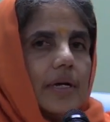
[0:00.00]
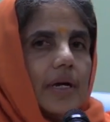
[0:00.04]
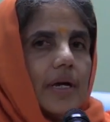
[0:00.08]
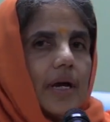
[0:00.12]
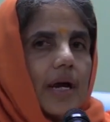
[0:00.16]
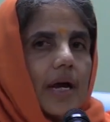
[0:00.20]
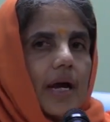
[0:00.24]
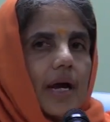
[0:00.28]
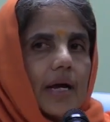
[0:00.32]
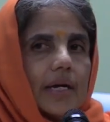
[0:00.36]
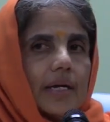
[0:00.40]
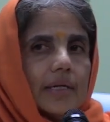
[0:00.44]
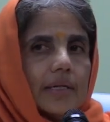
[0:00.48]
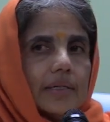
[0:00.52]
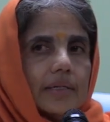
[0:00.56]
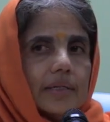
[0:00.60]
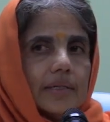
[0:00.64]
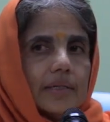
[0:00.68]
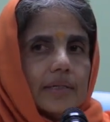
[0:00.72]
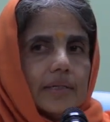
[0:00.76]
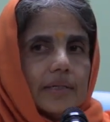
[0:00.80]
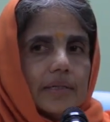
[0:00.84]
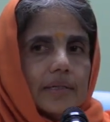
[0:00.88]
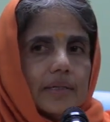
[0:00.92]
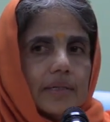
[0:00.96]

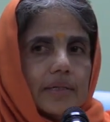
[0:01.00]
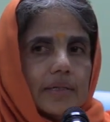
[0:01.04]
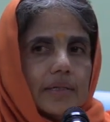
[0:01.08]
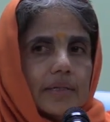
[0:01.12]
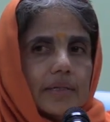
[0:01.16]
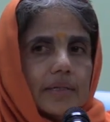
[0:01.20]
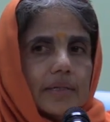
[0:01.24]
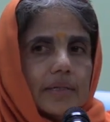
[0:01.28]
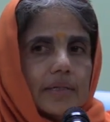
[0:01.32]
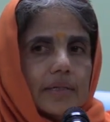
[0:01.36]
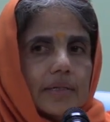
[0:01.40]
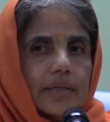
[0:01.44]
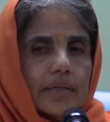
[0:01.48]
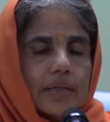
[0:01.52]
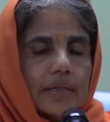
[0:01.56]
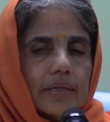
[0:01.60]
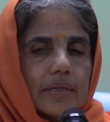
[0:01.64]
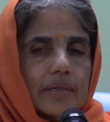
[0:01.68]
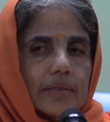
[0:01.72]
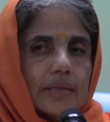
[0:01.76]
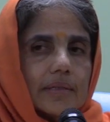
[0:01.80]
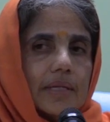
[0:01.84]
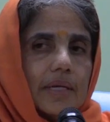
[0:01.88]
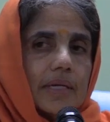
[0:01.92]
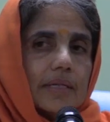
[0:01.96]
and
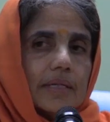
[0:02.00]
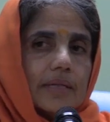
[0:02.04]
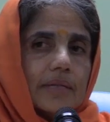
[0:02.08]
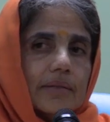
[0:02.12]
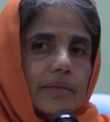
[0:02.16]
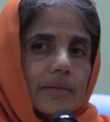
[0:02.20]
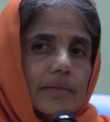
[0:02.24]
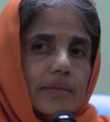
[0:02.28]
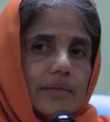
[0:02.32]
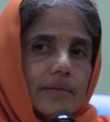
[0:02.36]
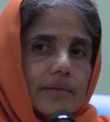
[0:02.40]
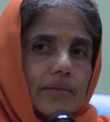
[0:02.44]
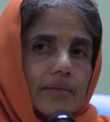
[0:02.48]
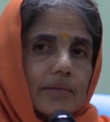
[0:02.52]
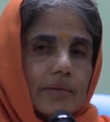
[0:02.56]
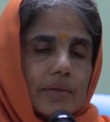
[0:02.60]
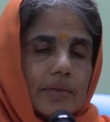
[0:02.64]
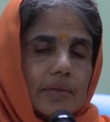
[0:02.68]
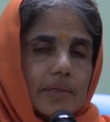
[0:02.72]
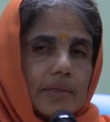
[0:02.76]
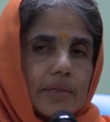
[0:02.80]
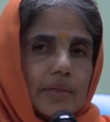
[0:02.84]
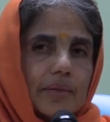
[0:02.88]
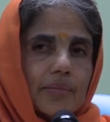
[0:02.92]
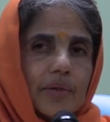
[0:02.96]
that is told
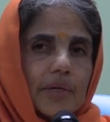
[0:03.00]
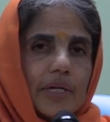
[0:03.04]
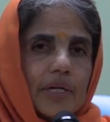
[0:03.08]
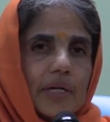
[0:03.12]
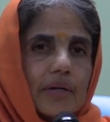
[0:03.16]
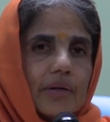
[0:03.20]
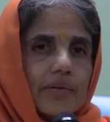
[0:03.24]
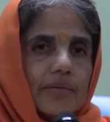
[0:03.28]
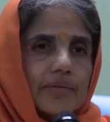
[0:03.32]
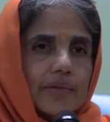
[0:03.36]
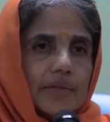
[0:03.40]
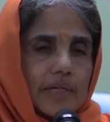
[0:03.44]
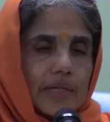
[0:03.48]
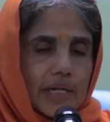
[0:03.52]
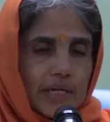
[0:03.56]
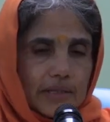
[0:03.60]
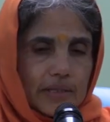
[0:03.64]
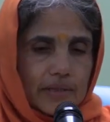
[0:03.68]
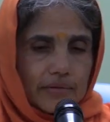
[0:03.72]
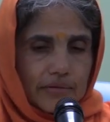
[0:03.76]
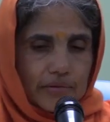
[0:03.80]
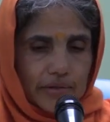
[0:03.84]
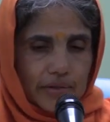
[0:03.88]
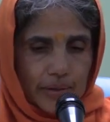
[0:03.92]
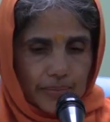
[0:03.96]
in the middle of the
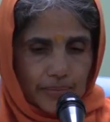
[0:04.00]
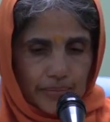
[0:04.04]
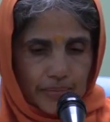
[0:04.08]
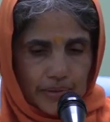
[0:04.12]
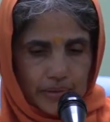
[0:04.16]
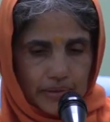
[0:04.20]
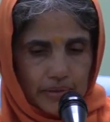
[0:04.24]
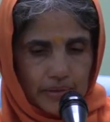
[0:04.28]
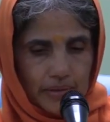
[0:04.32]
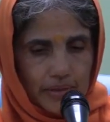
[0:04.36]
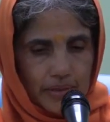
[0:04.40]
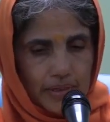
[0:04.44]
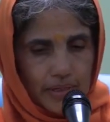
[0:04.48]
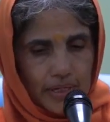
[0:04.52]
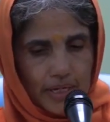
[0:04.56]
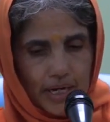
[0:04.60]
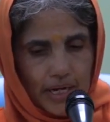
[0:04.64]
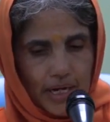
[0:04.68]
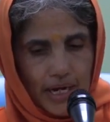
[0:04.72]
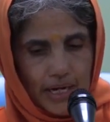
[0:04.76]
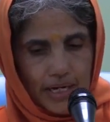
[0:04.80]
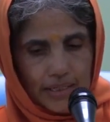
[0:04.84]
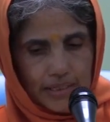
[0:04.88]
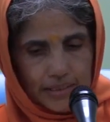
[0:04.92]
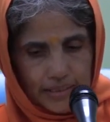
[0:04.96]
9th chapter.
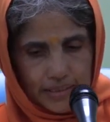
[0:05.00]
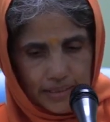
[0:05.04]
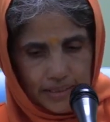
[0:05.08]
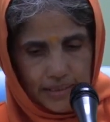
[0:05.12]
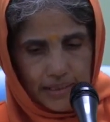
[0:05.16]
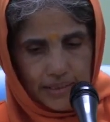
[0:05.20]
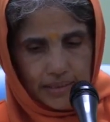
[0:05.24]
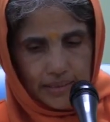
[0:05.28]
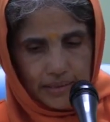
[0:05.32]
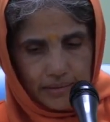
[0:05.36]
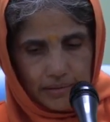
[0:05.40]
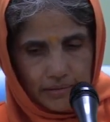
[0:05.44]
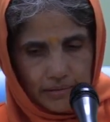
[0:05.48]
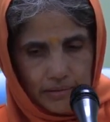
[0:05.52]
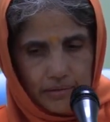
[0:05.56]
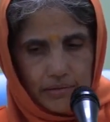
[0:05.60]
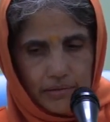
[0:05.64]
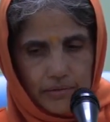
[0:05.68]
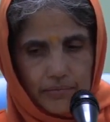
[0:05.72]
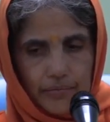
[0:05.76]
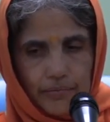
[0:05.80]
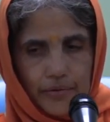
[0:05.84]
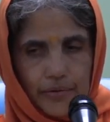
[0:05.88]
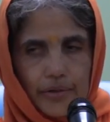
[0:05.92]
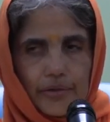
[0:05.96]
And here in
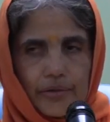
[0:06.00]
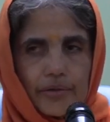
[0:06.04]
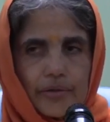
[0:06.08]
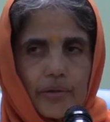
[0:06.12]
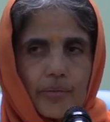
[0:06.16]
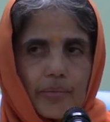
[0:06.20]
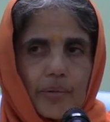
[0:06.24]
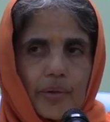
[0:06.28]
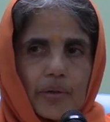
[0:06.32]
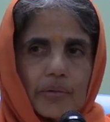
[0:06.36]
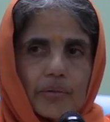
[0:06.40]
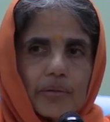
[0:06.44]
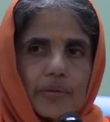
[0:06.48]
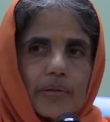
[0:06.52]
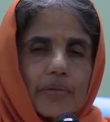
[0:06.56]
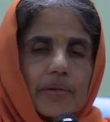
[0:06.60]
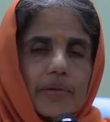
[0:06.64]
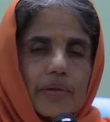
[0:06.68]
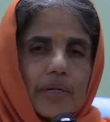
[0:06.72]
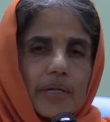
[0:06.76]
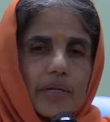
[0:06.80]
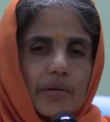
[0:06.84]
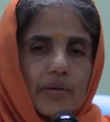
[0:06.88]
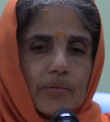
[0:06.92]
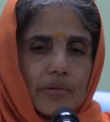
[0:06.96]
this verse about the
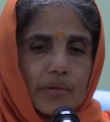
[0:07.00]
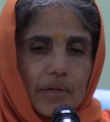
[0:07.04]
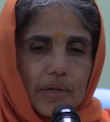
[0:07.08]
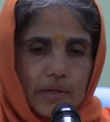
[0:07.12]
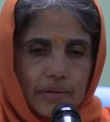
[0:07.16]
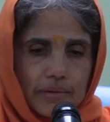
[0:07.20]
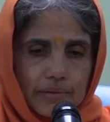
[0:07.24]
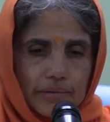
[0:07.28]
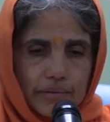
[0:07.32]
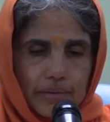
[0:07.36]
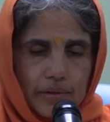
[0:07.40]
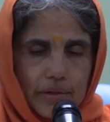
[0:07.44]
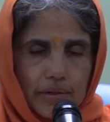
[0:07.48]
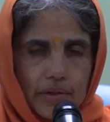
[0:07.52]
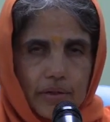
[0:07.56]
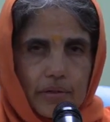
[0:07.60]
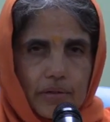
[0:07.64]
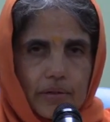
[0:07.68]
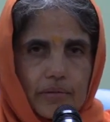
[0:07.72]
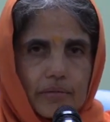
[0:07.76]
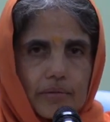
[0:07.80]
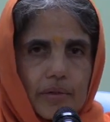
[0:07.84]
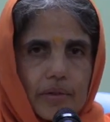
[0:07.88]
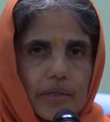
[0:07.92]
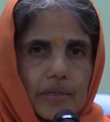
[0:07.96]
three gunas,
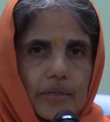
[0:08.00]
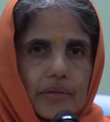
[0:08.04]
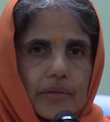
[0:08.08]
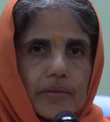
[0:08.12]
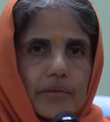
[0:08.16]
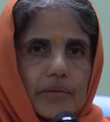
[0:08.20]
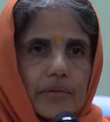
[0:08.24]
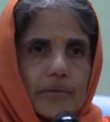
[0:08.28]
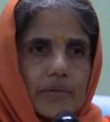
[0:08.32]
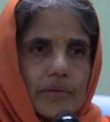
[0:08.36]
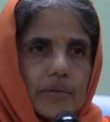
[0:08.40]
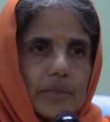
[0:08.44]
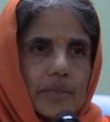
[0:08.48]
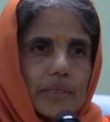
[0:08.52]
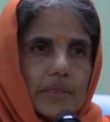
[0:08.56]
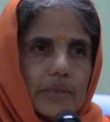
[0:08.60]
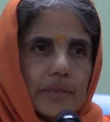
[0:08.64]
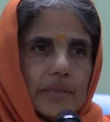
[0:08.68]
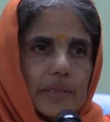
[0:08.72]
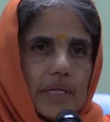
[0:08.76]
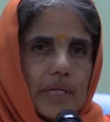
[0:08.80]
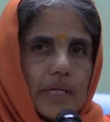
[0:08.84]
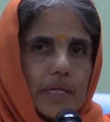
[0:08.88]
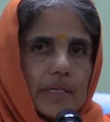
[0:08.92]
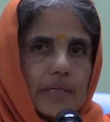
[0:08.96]
what is told
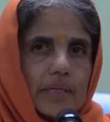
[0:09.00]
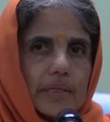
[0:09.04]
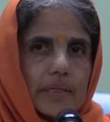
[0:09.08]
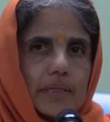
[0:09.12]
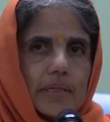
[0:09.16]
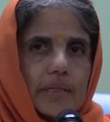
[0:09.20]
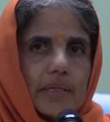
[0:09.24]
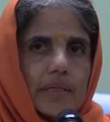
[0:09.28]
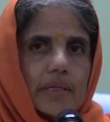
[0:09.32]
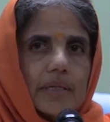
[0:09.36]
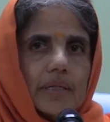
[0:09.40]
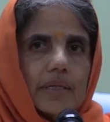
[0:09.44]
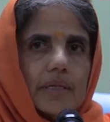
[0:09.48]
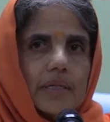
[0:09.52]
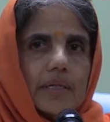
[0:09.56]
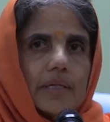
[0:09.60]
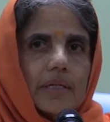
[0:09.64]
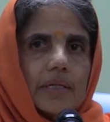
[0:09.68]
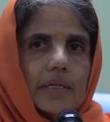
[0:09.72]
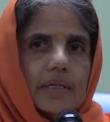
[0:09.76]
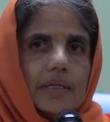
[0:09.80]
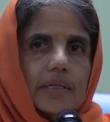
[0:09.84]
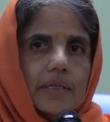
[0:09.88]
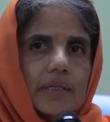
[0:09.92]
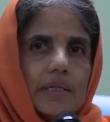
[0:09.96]
is that
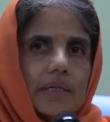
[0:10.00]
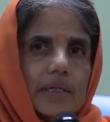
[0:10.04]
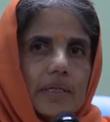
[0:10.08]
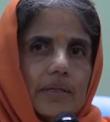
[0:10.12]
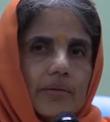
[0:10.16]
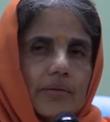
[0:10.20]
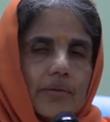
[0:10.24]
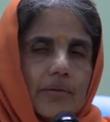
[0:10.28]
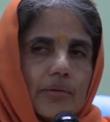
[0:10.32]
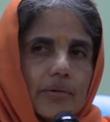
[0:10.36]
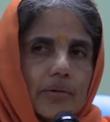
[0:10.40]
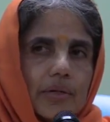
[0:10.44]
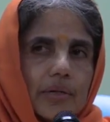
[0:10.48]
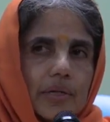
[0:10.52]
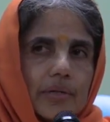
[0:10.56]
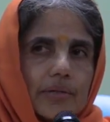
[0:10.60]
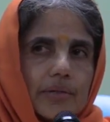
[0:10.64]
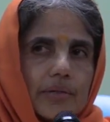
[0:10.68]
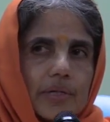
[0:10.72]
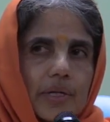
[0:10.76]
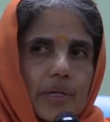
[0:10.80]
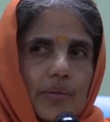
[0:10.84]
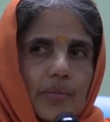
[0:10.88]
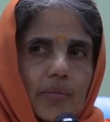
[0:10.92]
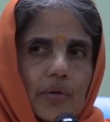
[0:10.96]
Niryoga
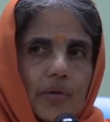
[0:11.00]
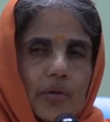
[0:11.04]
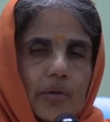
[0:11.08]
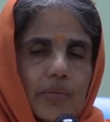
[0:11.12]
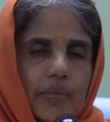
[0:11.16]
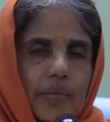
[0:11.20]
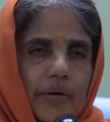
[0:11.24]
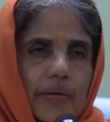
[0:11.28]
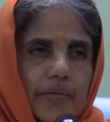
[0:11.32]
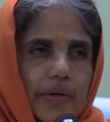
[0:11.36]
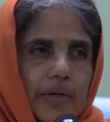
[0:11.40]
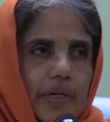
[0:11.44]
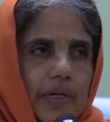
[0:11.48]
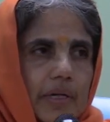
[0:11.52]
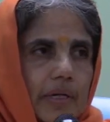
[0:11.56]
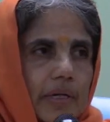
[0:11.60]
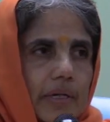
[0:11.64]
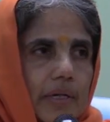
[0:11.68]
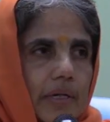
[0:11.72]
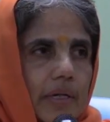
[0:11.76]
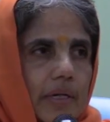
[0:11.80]
Kshemo Bhava